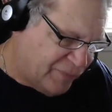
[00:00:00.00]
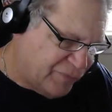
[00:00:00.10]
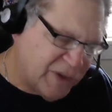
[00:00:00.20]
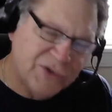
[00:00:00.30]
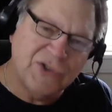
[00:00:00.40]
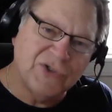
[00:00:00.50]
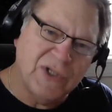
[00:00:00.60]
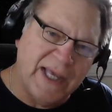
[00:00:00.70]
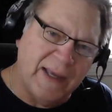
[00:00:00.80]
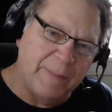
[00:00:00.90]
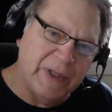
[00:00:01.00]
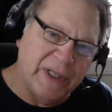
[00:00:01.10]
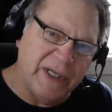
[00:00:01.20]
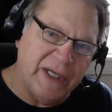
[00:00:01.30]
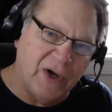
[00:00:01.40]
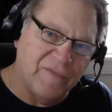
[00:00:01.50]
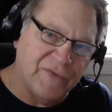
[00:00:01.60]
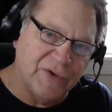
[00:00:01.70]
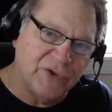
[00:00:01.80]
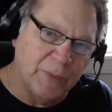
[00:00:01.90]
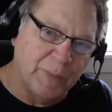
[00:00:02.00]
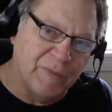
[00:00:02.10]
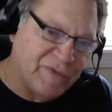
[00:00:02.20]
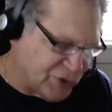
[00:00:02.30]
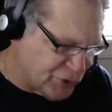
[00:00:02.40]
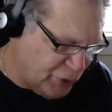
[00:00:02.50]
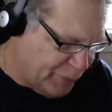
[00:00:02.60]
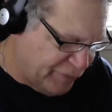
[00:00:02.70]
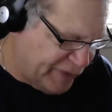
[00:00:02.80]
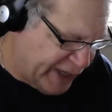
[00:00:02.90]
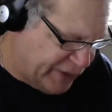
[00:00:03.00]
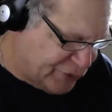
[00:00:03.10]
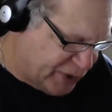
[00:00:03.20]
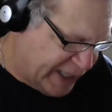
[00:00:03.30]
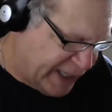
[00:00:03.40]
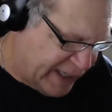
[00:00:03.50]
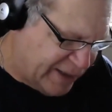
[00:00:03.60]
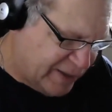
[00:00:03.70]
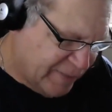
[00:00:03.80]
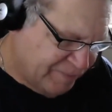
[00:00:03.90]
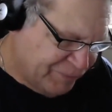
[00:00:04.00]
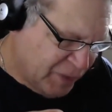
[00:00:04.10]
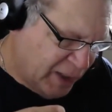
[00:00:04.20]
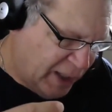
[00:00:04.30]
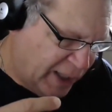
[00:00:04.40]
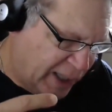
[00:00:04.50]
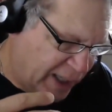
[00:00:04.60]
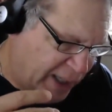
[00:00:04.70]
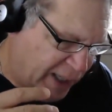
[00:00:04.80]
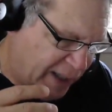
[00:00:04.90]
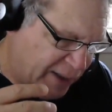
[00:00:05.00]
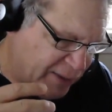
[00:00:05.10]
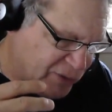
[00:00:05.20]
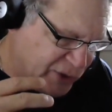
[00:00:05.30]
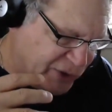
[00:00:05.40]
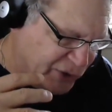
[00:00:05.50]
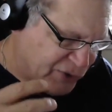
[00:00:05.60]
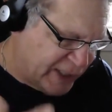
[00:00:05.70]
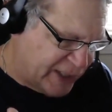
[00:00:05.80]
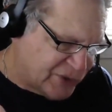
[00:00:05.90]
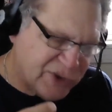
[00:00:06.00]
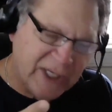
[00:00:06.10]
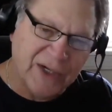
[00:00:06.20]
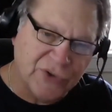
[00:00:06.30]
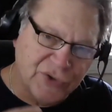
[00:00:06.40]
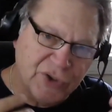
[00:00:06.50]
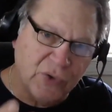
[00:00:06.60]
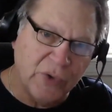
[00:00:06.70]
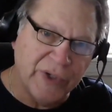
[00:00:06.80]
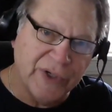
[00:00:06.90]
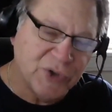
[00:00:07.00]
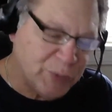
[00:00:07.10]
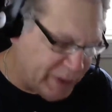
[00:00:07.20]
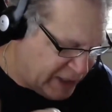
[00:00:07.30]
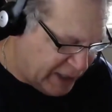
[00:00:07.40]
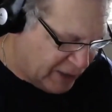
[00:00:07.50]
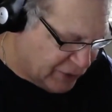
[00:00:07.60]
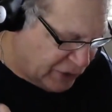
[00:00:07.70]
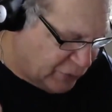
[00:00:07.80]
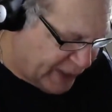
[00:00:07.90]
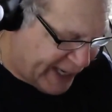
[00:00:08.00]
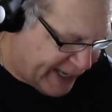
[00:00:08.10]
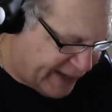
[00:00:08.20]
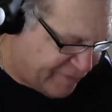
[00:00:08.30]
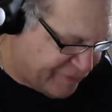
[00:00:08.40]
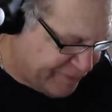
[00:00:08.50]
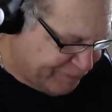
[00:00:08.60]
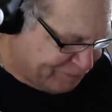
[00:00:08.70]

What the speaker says: This is liability offered to professional providers, again, such as dentists, doctors, and lawyers. But here you have